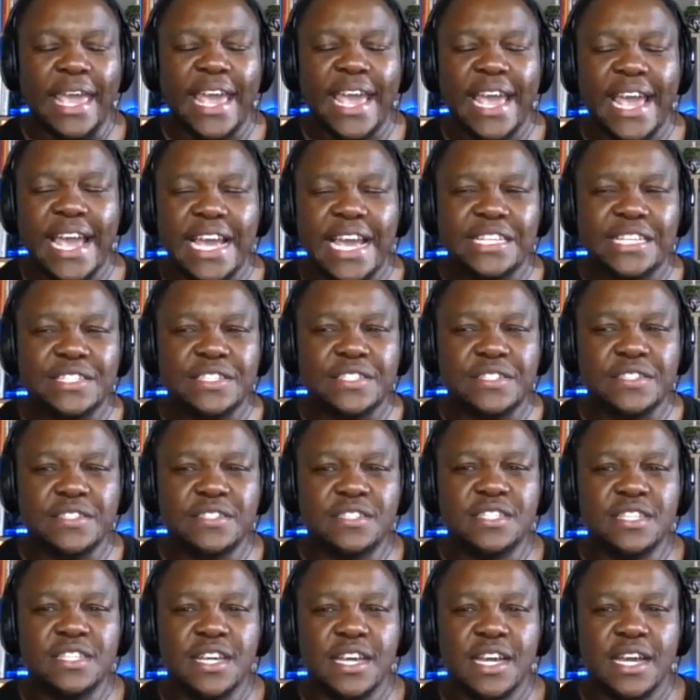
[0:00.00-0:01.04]

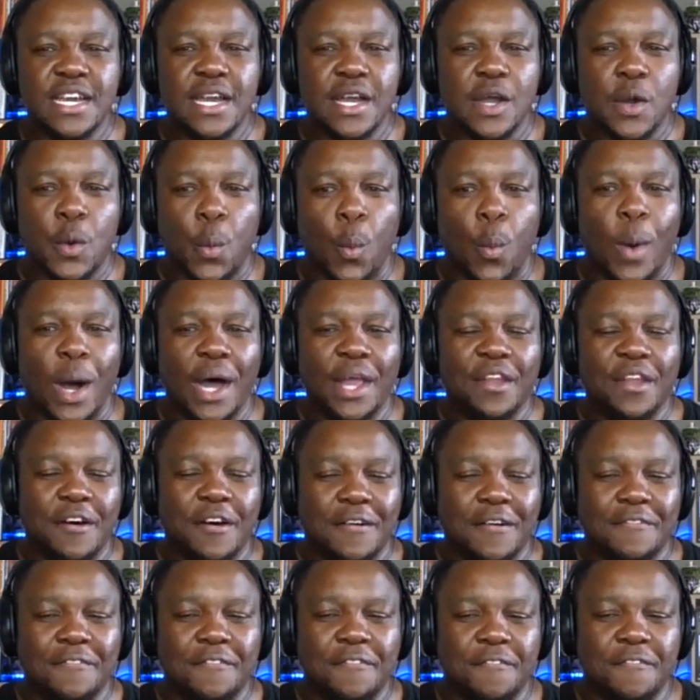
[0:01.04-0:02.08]
And one
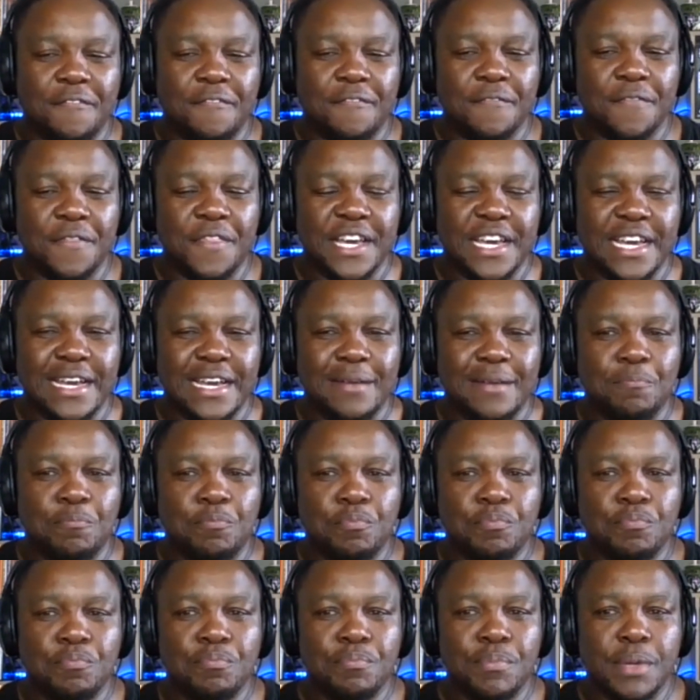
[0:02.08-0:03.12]
of the
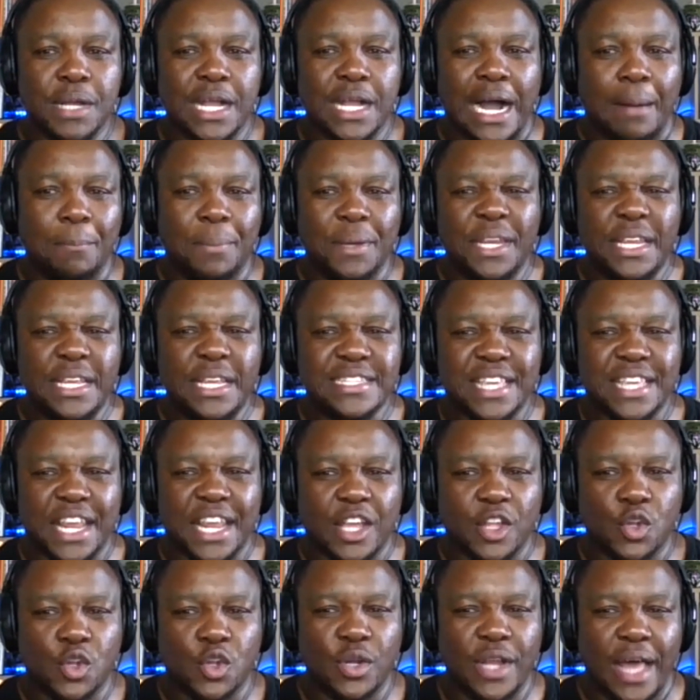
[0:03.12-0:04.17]
companies that
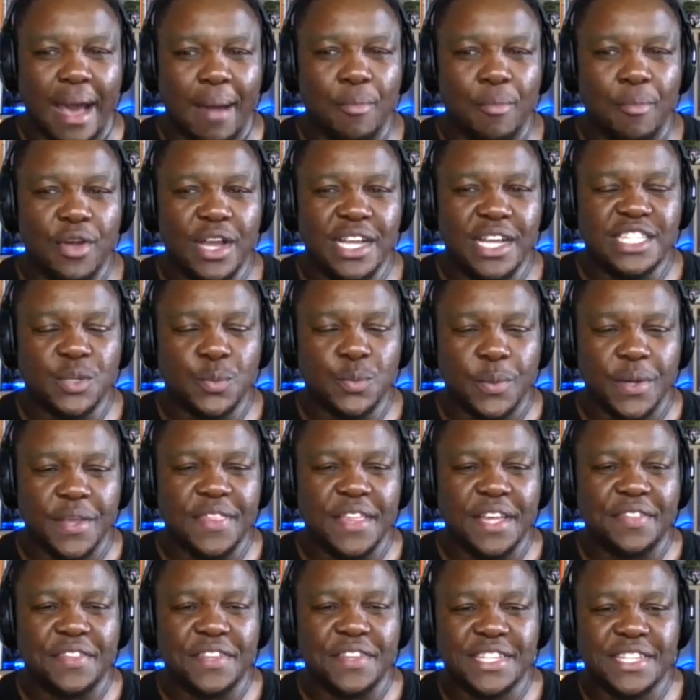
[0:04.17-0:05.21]
I collaborated
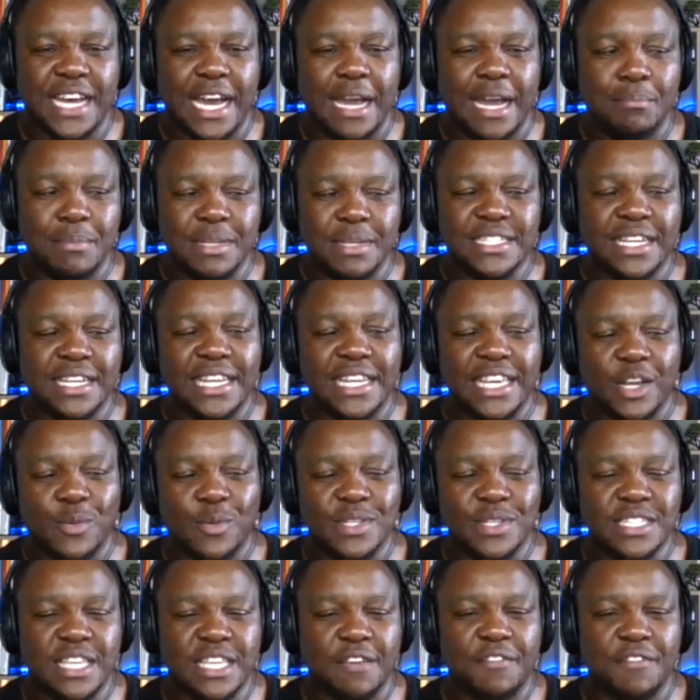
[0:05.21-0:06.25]
with at the time, Missing Link,
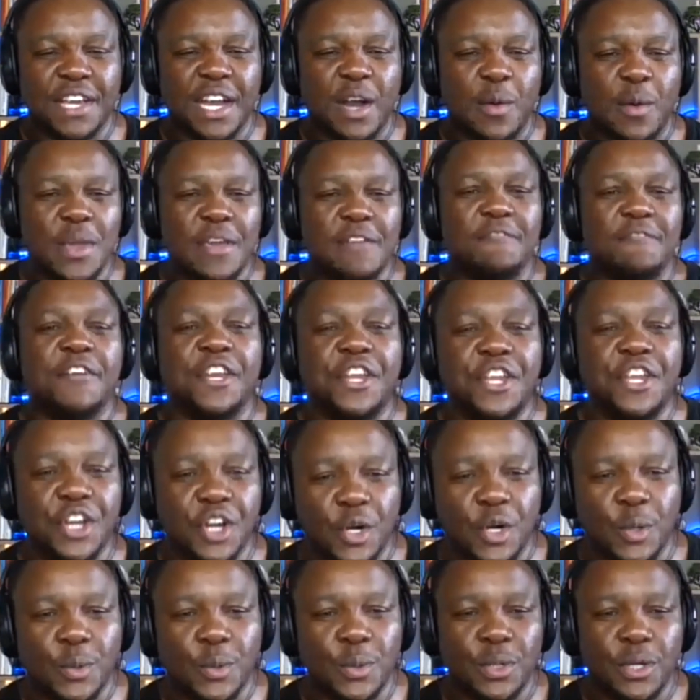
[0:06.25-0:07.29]
was giving away a
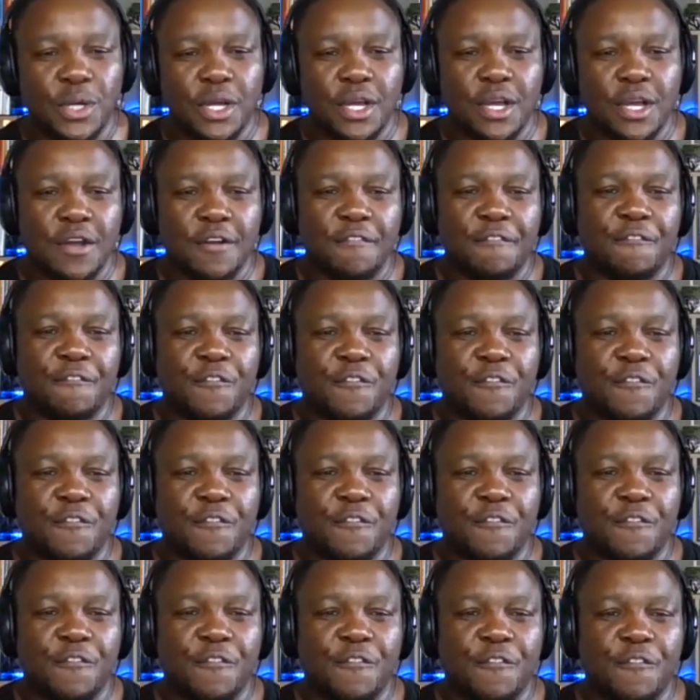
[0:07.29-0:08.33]
video
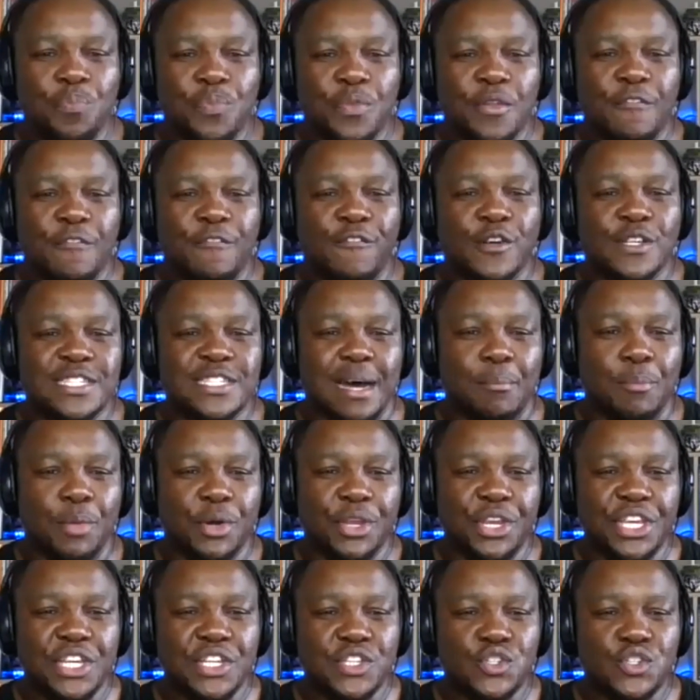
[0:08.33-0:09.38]
for
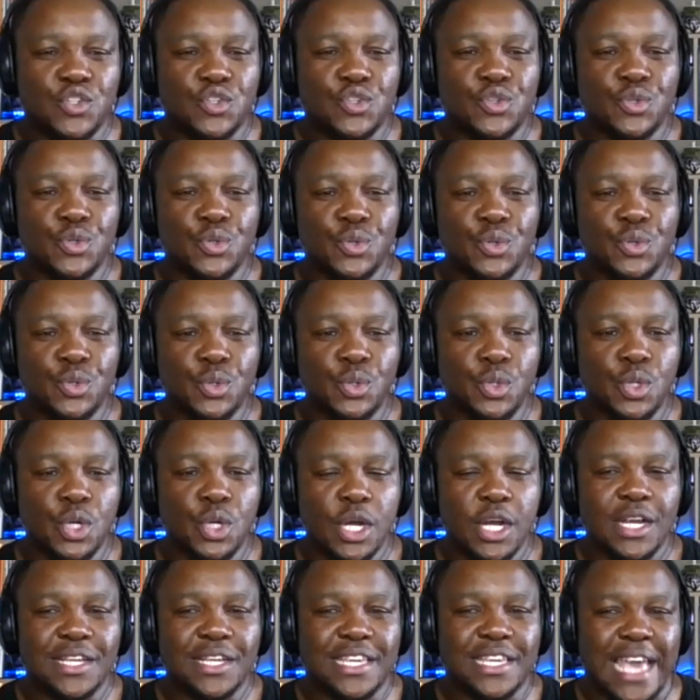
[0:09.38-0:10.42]
somebody to
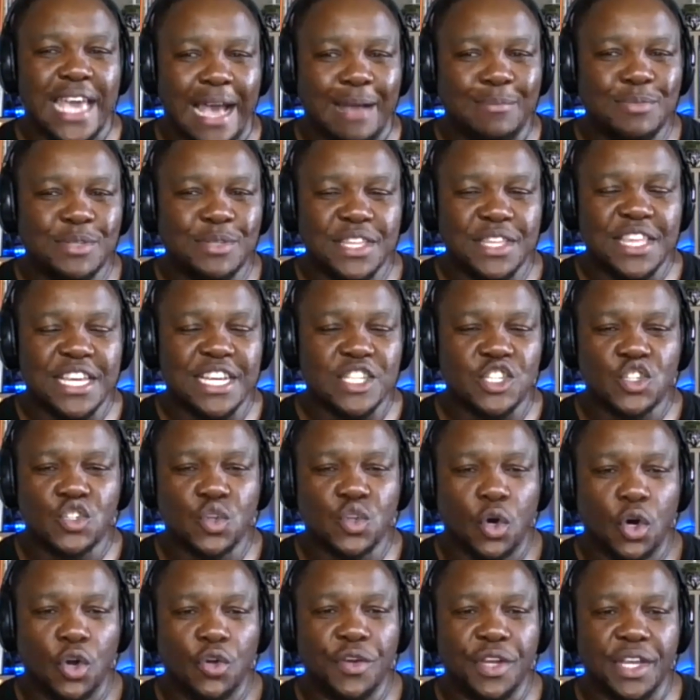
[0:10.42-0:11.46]
capture their
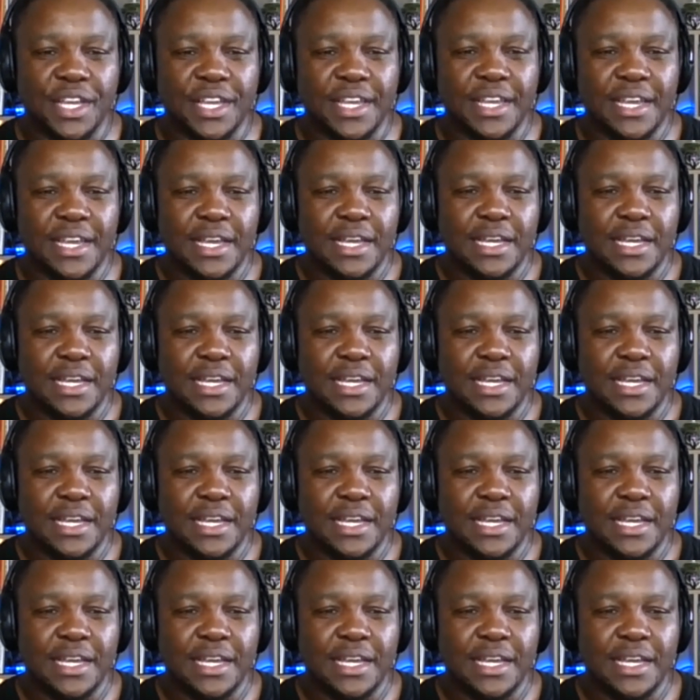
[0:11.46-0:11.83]
story.